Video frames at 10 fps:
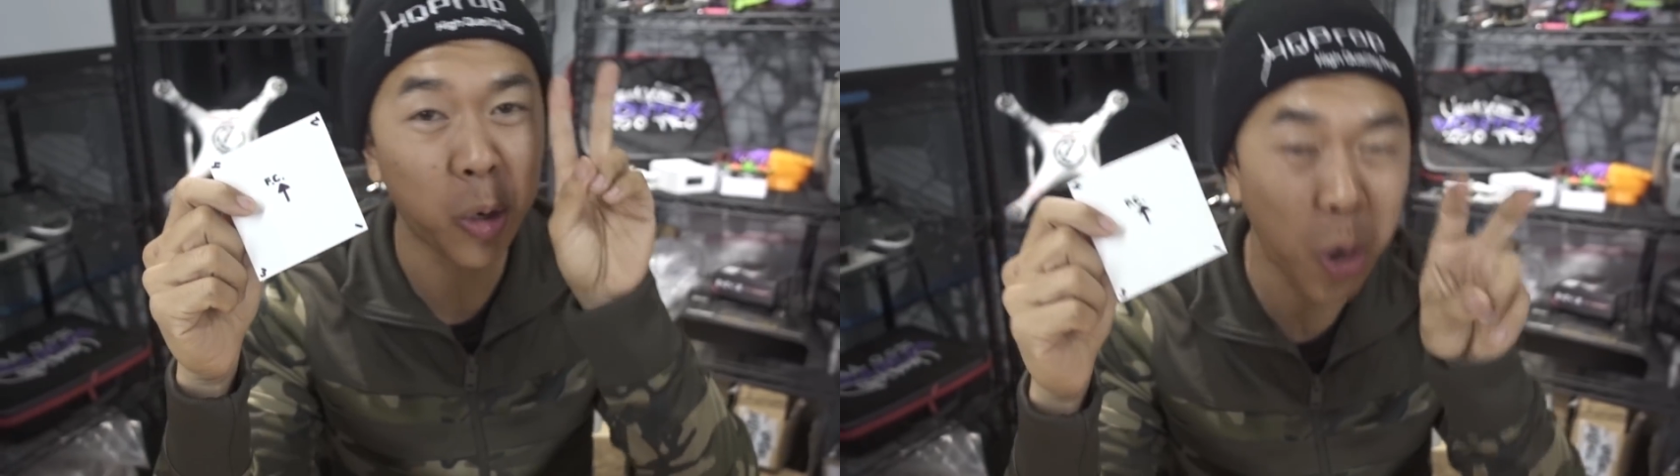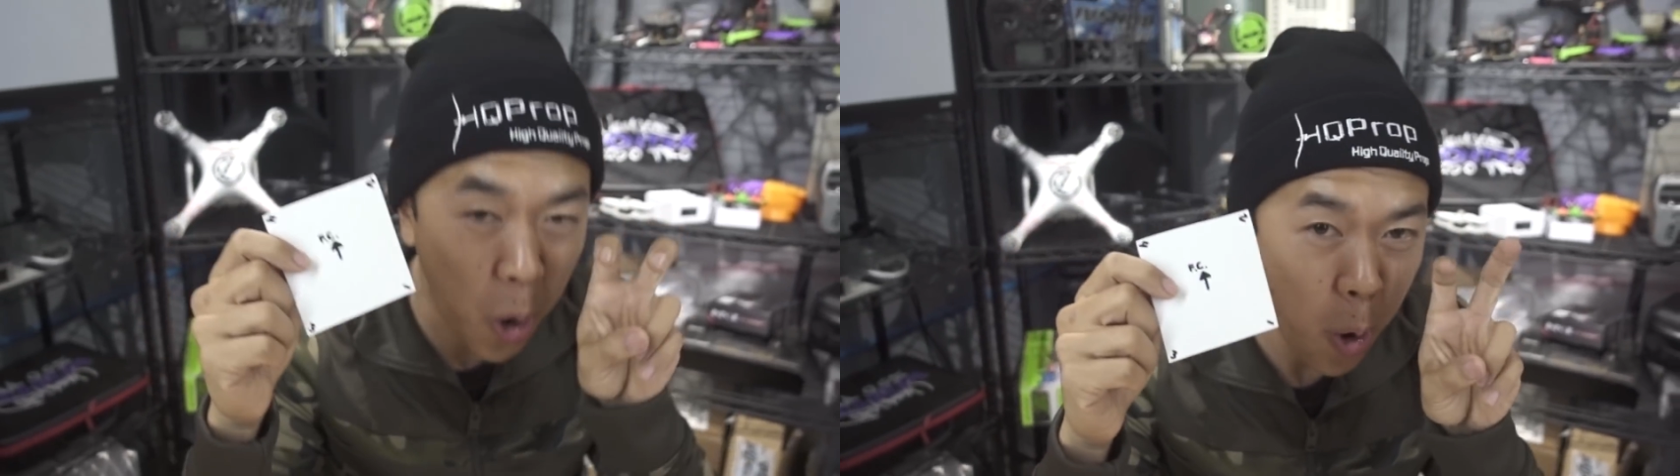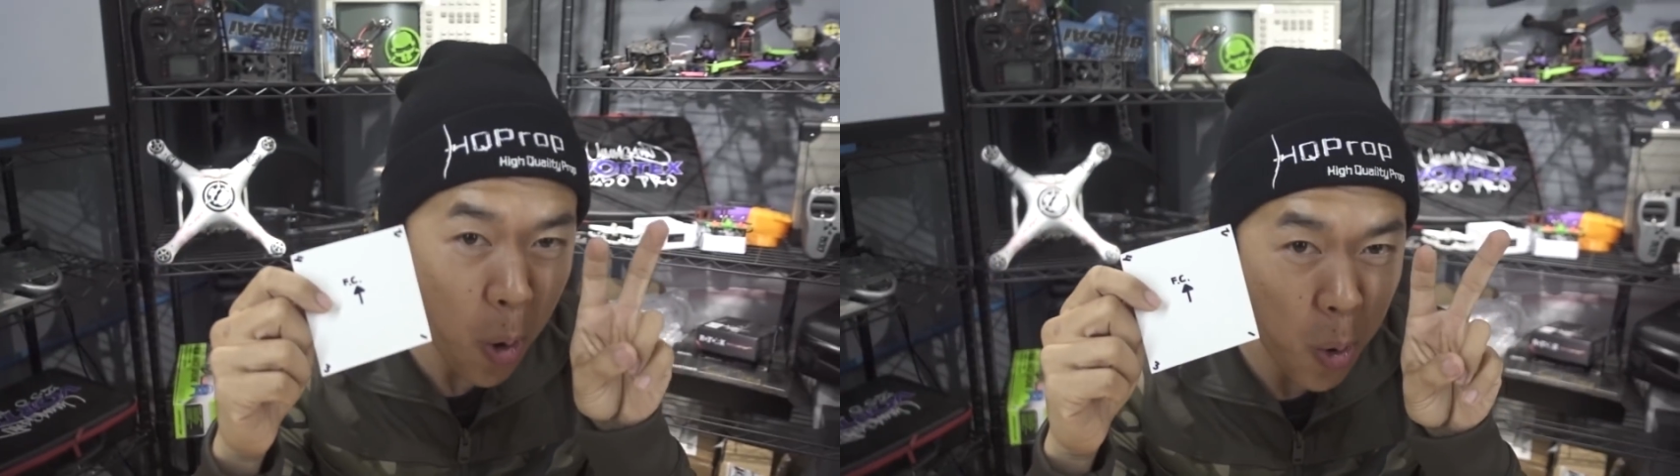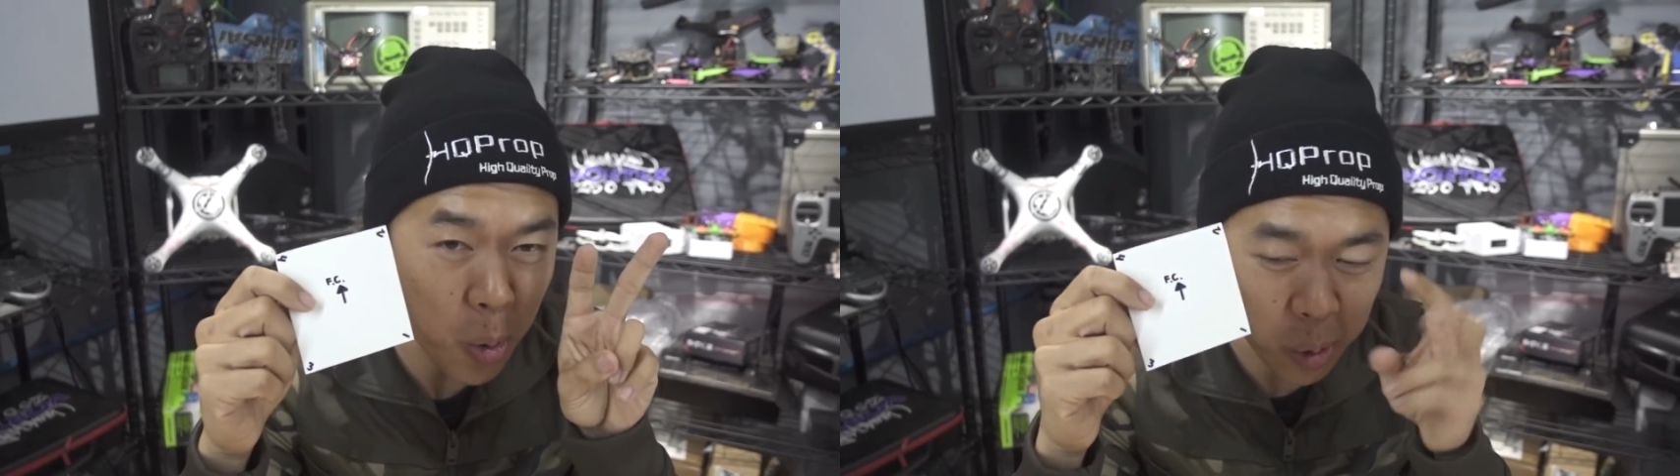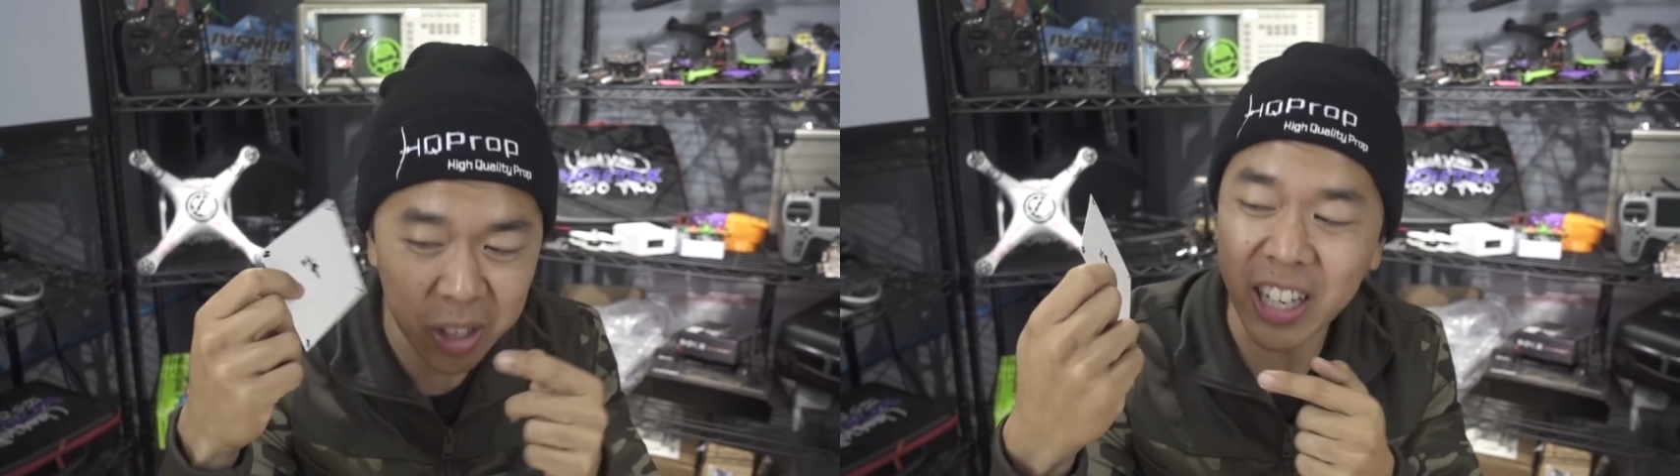
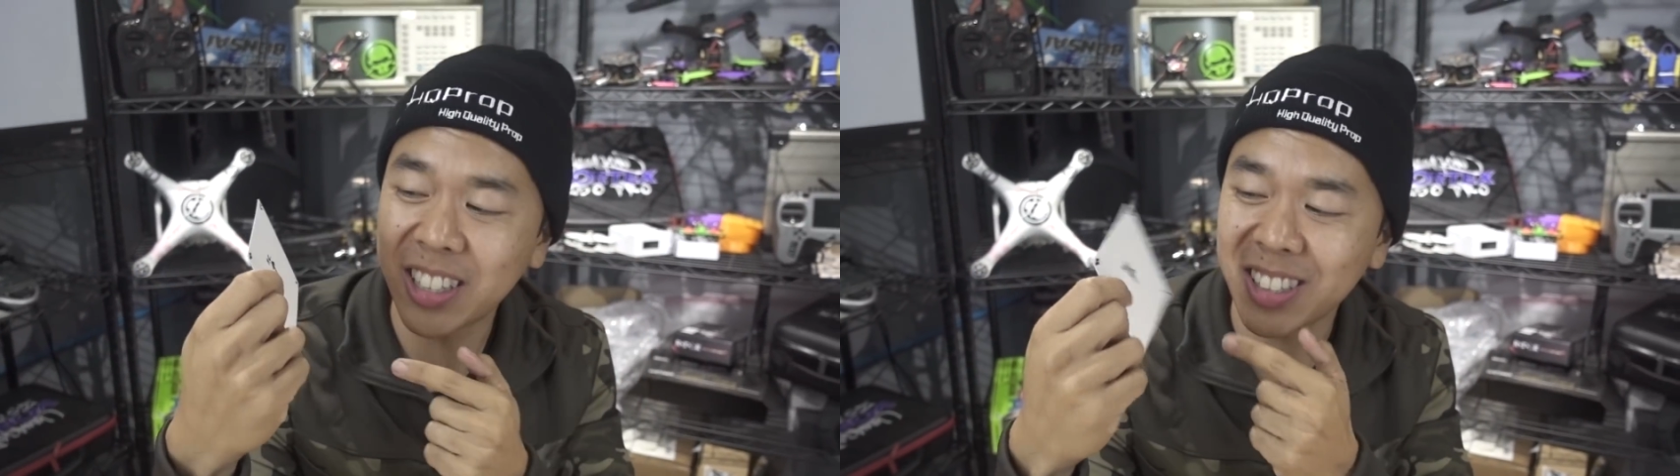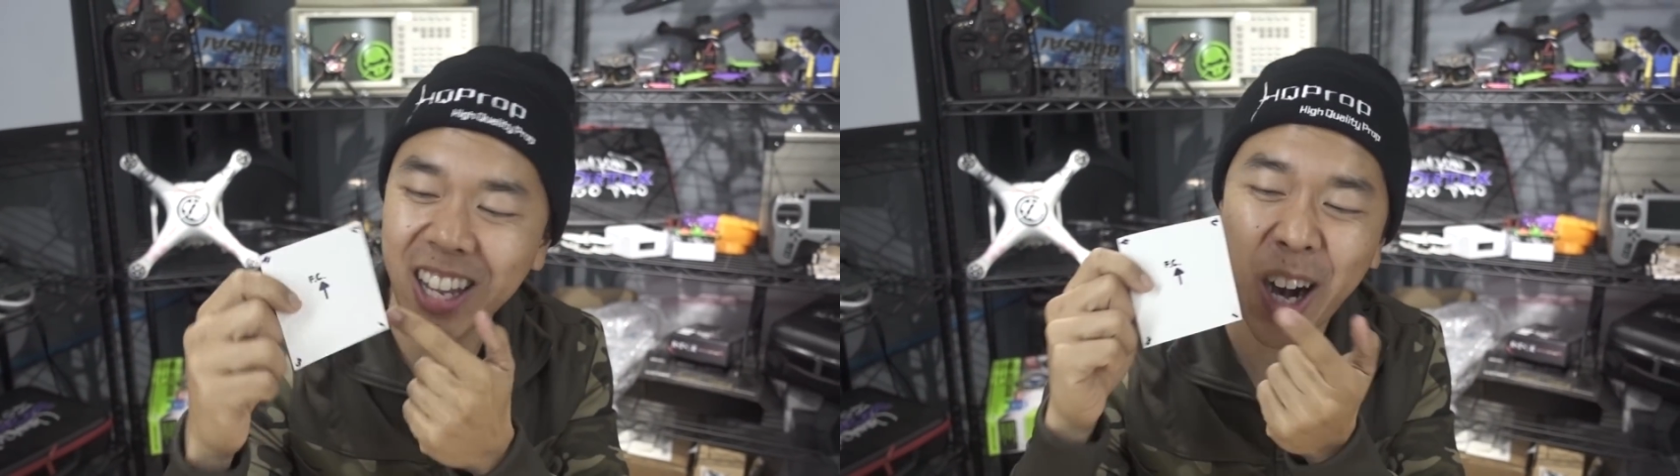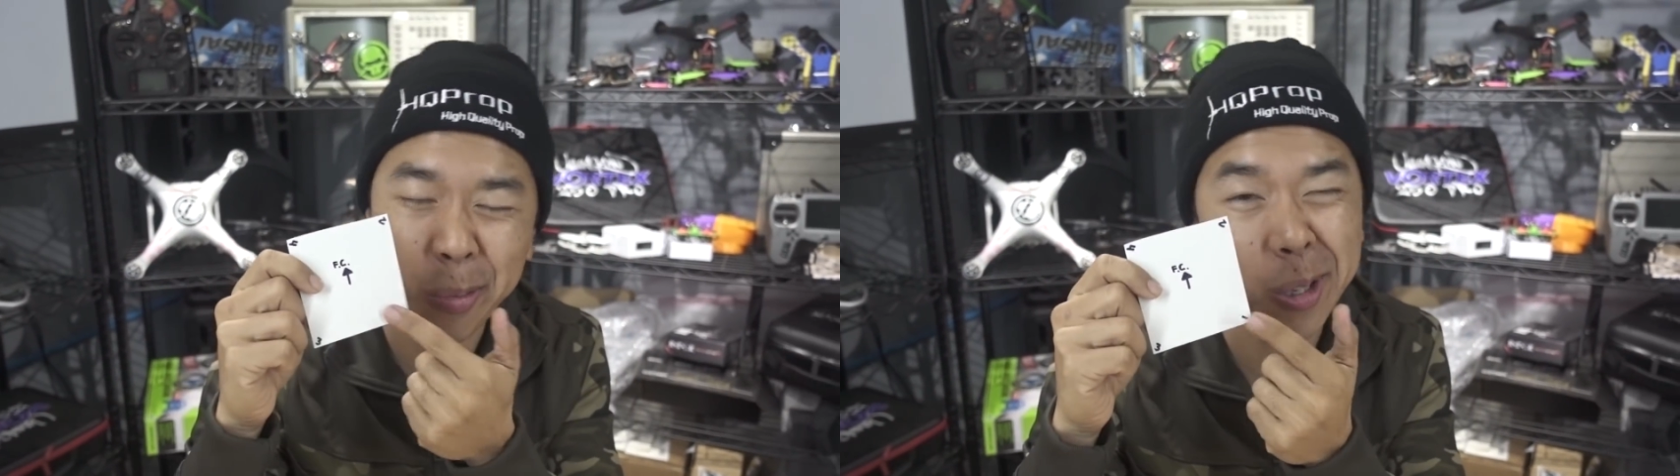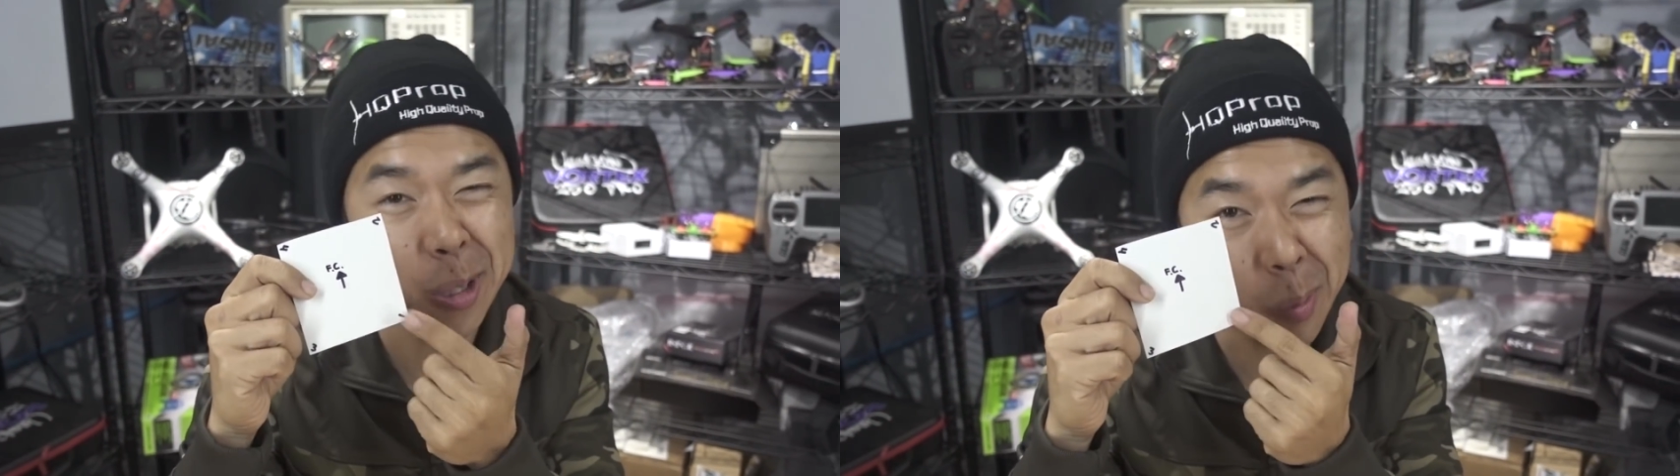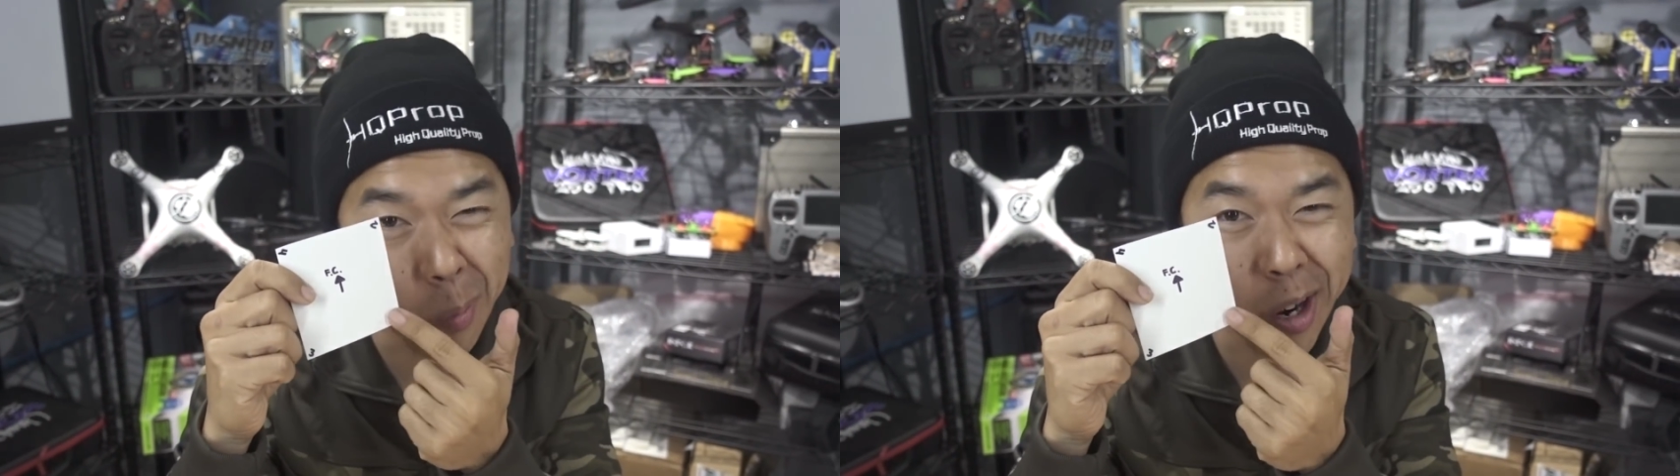code it's not
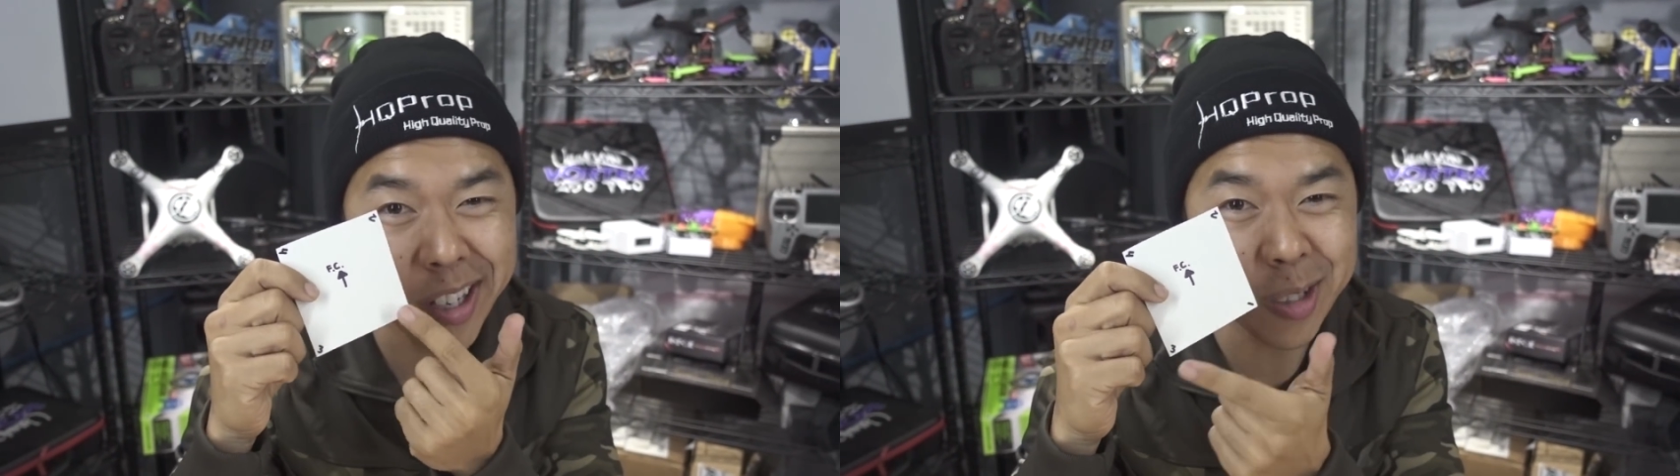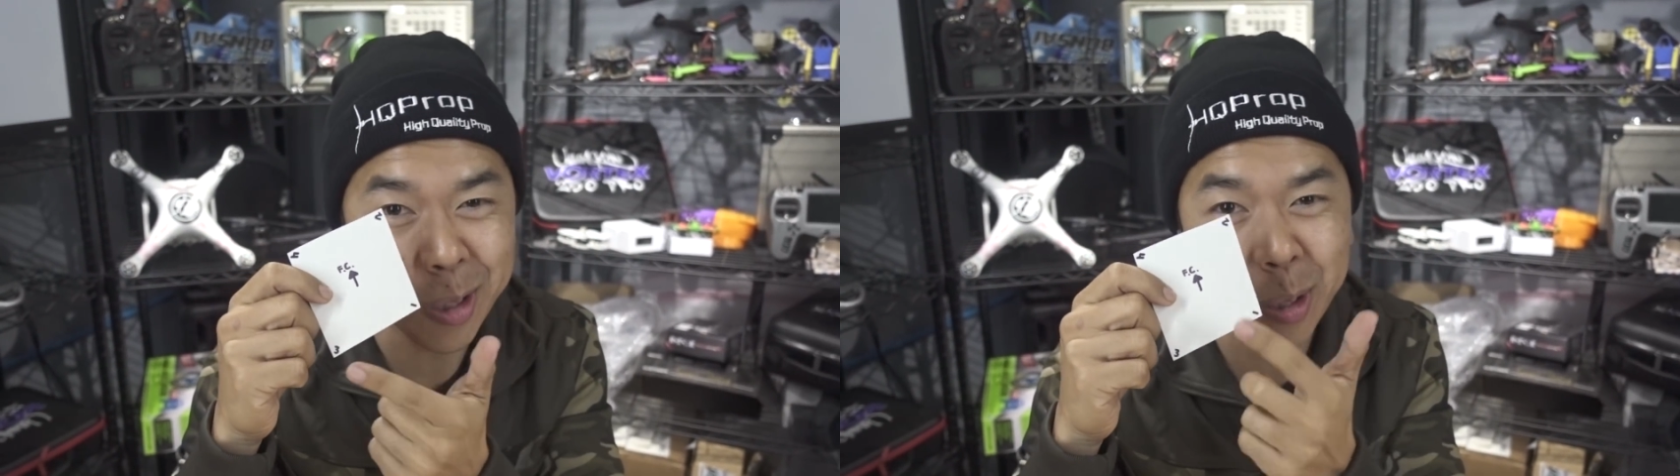really 1,